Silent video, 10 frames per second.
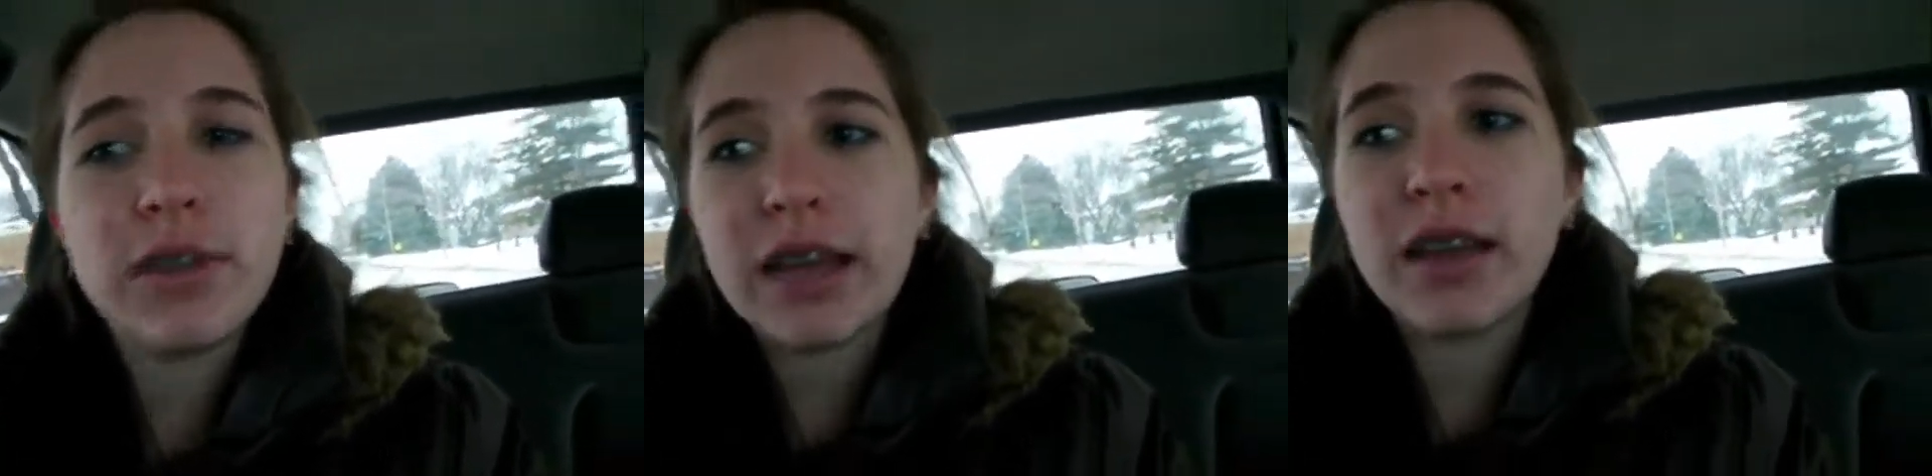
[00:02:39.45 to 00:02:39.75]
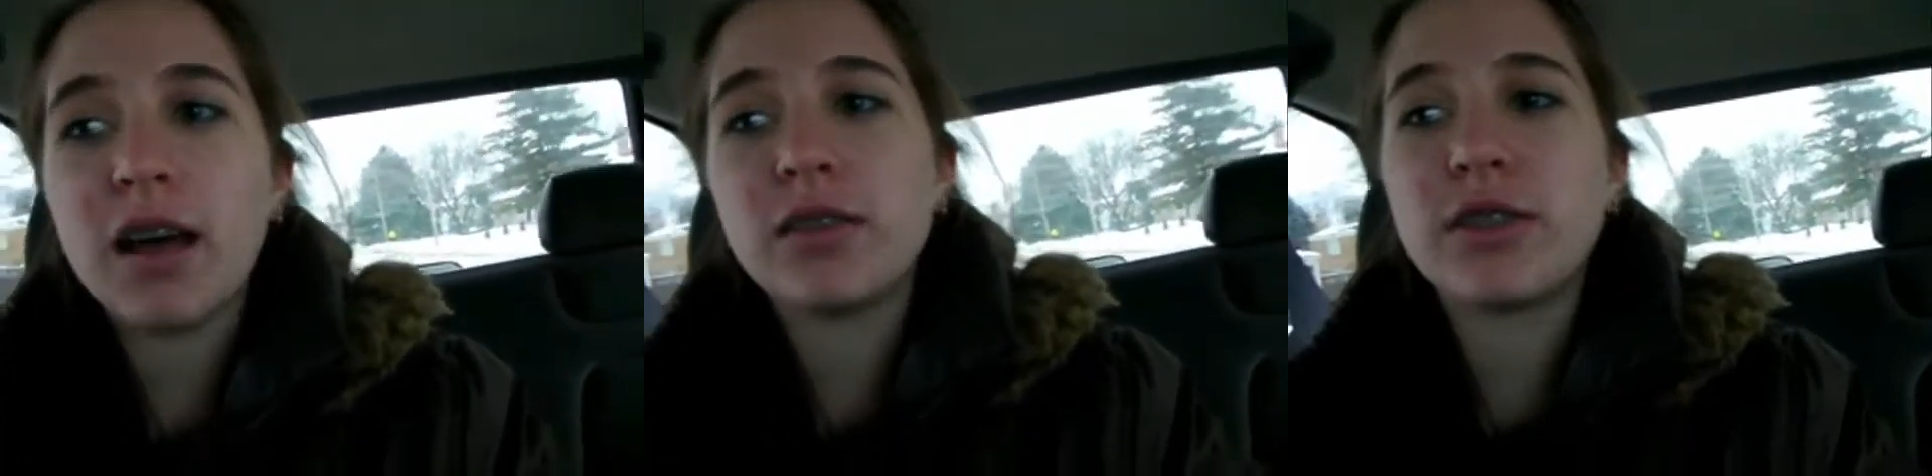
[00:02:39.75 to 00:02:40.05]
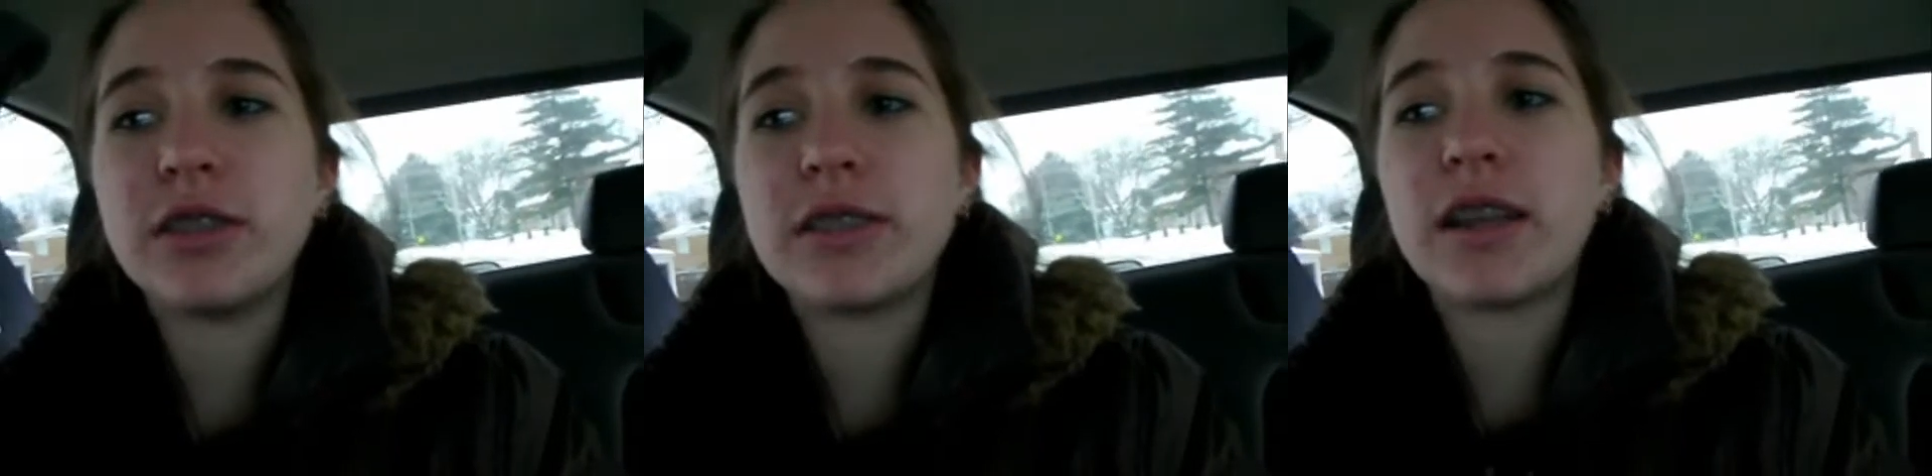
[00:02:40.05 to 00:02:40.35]

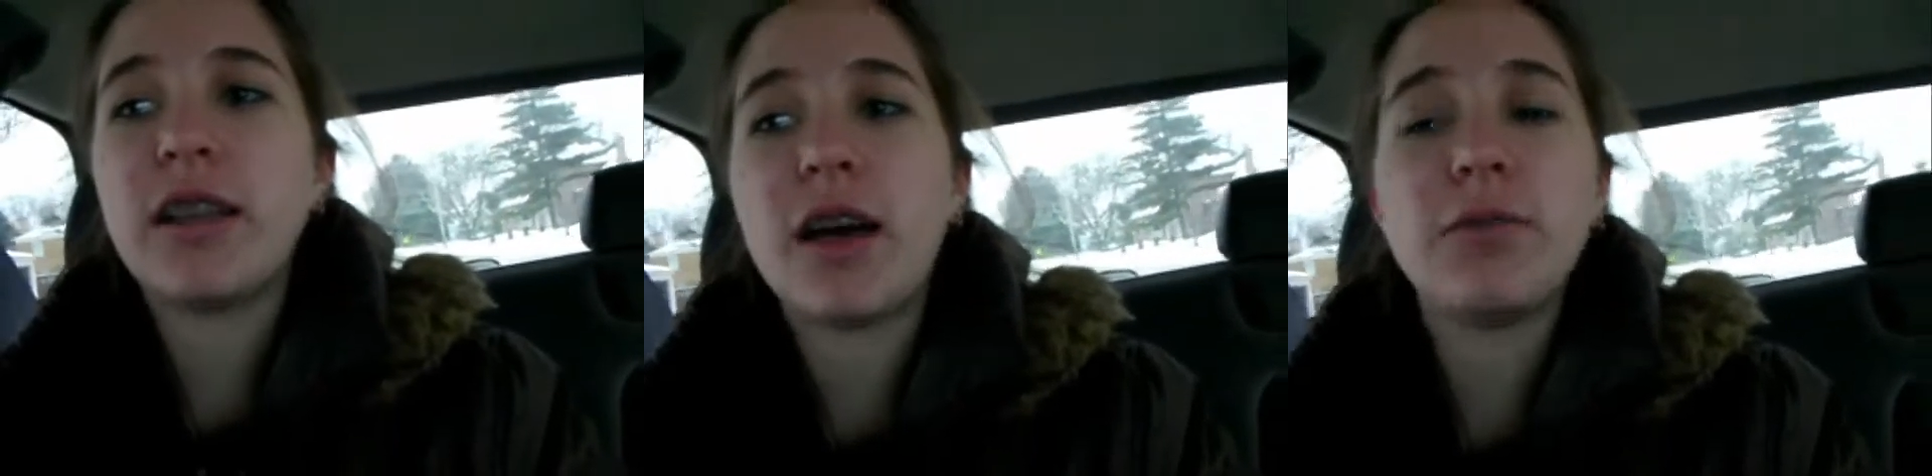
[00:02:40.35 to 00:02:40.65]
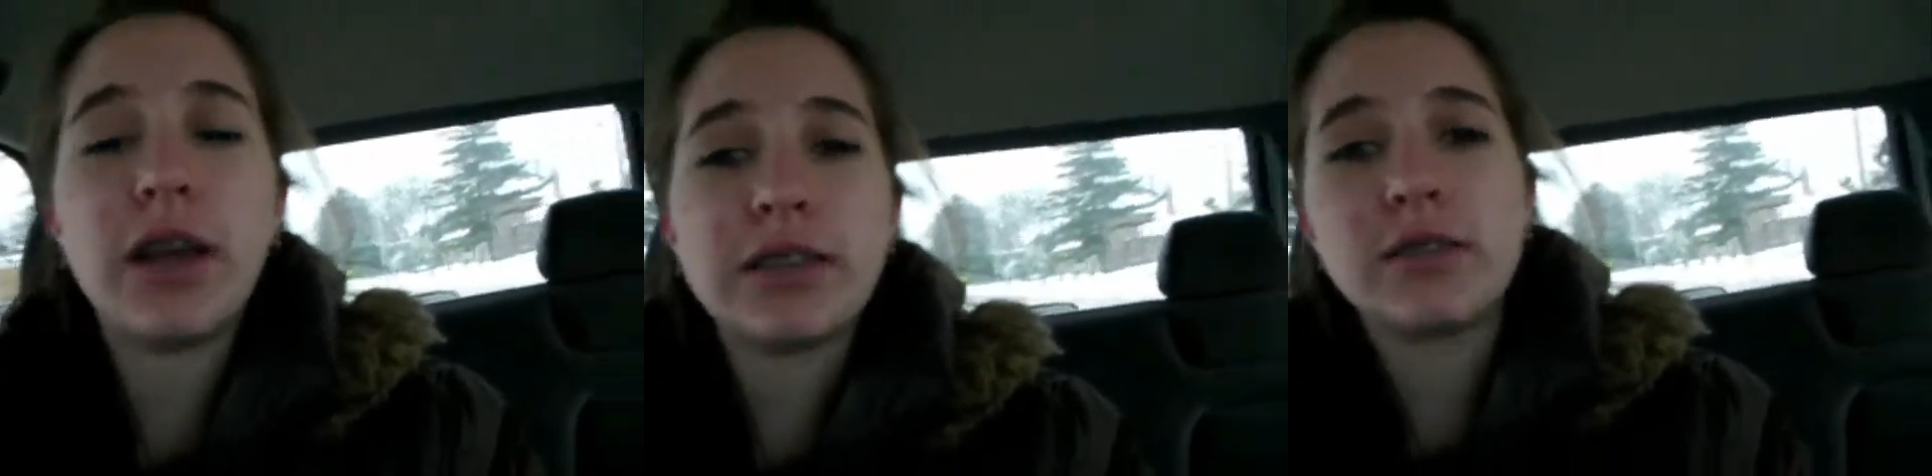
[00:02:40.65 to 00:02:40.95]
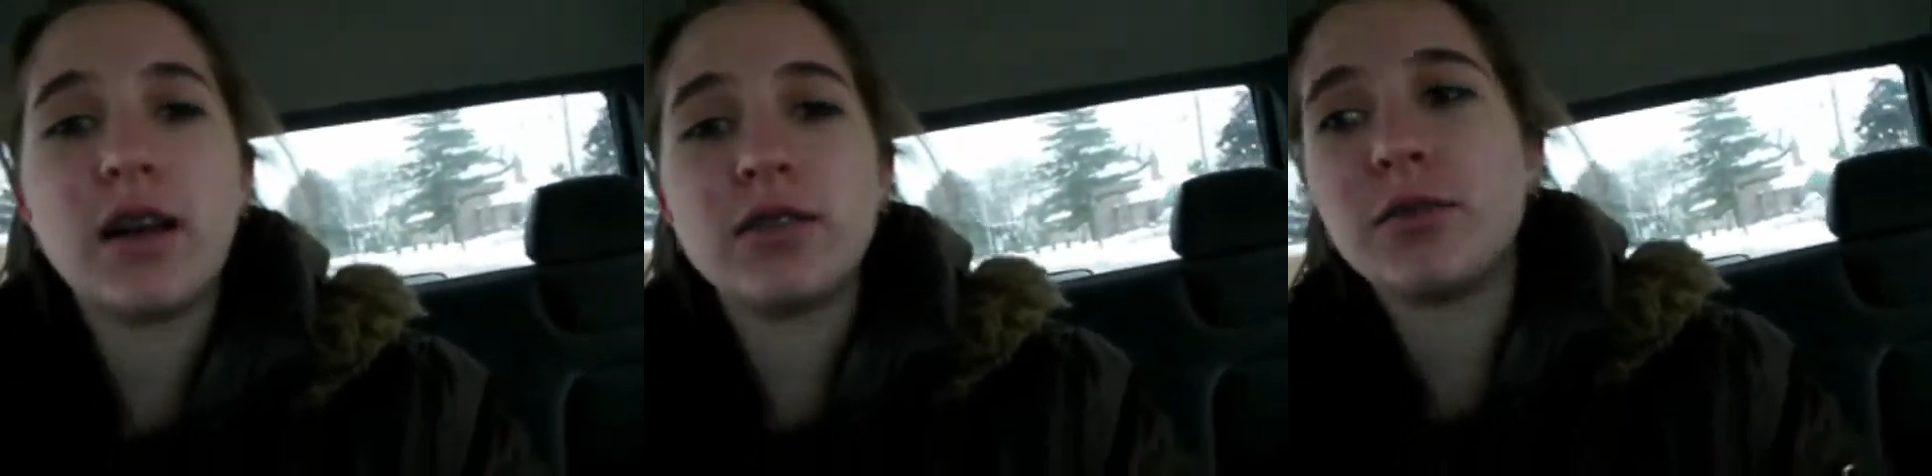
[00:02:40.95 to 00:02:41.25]
technologies that allow less
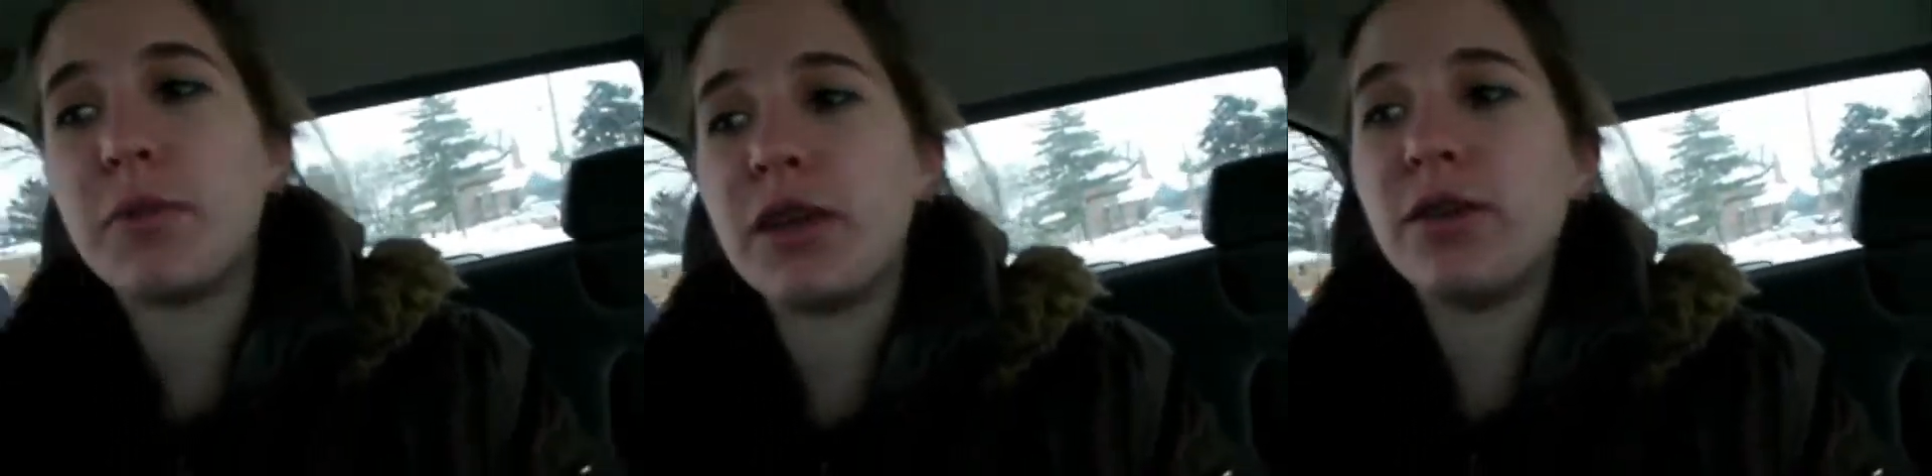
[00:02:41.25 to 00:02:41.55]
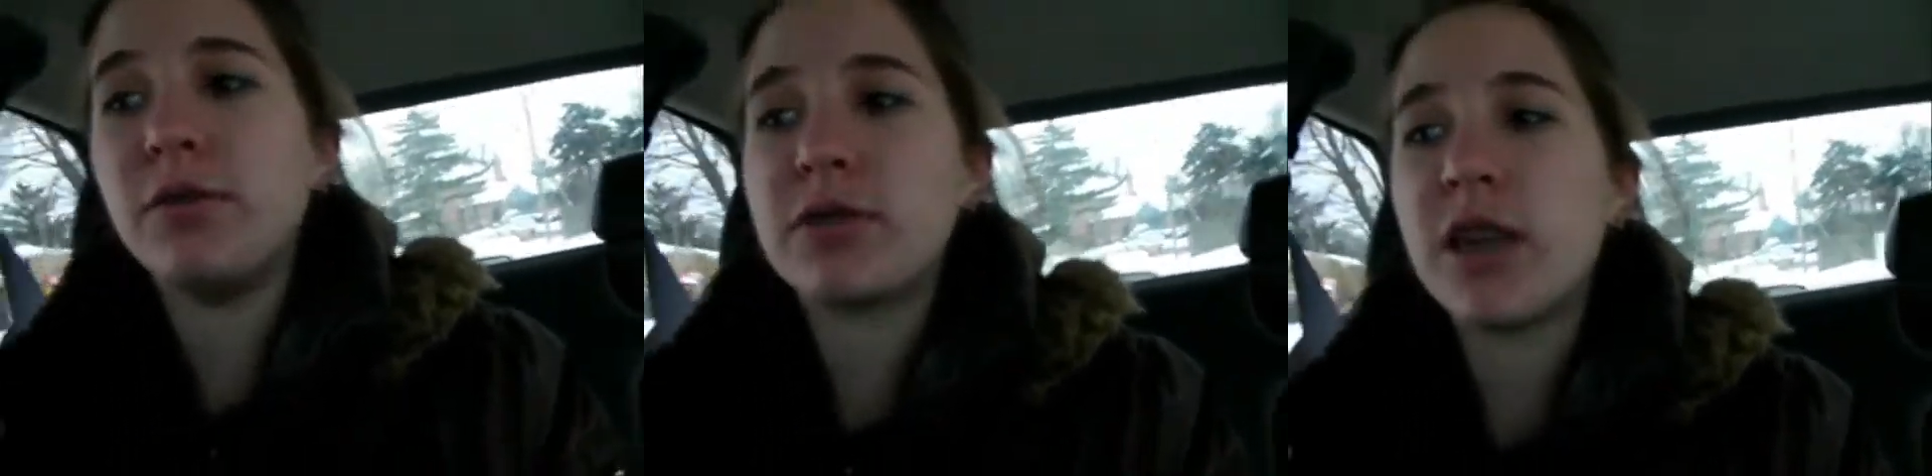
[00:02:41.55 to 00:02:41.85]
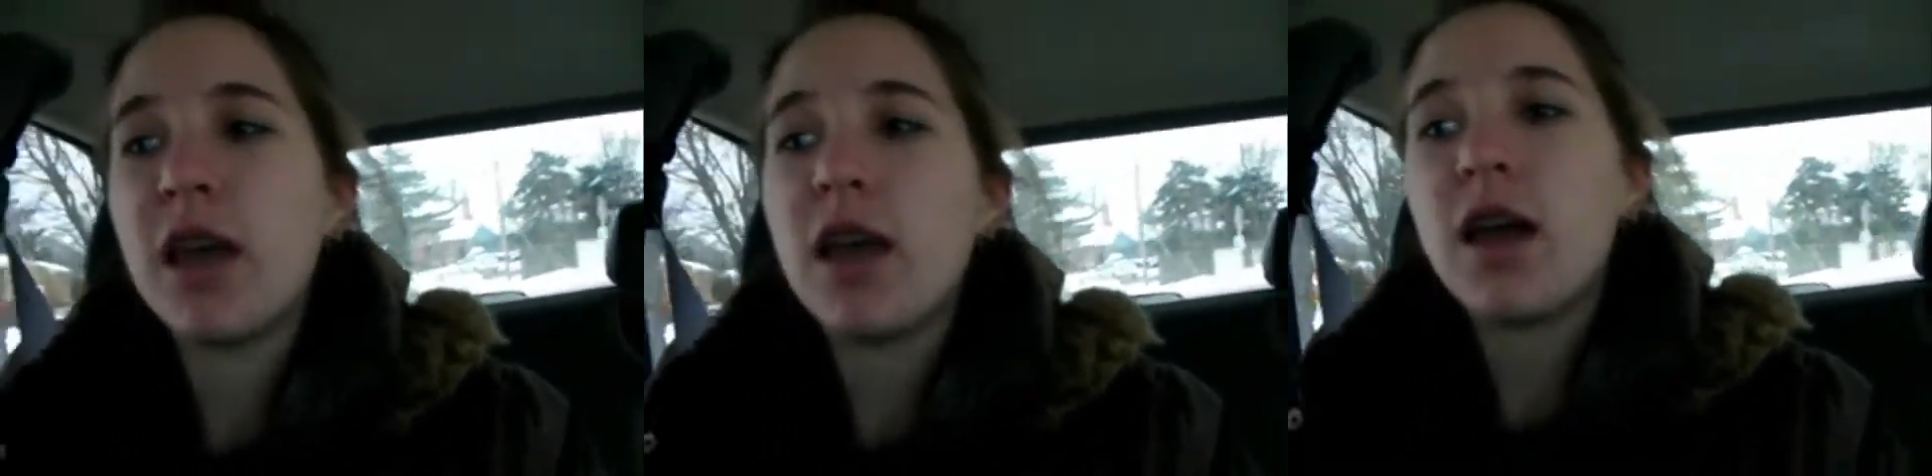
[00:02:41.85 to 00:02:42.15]
salt to be used.